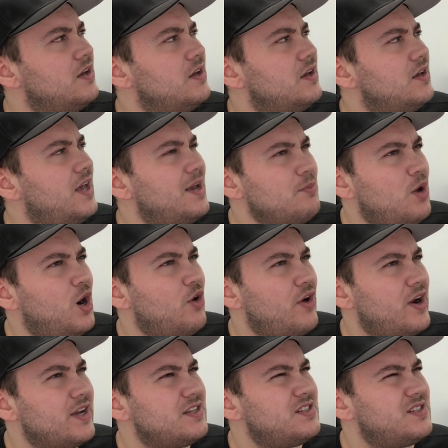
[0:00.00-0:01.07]

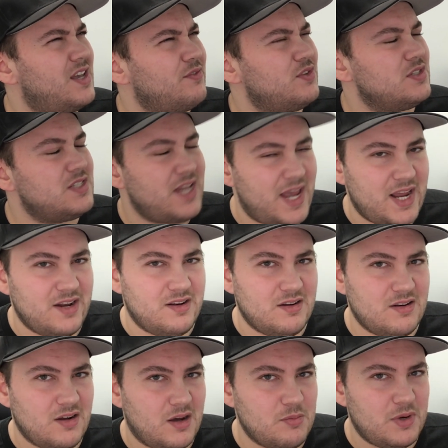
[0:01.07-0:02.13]
MRX
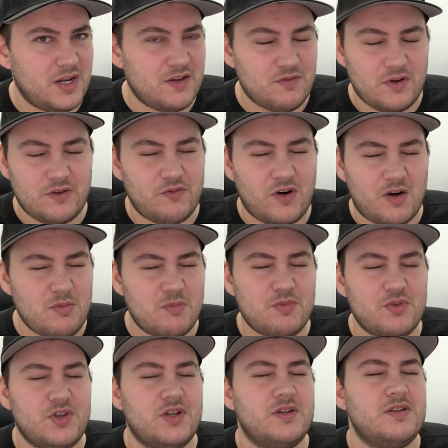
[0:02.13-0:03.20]
710, I believe. If I
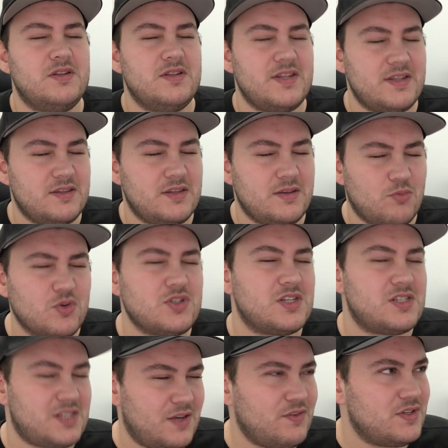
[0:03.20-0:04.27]
remember, it was a
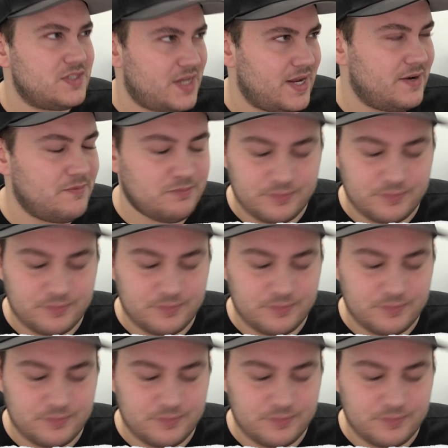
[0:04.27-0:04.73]
710.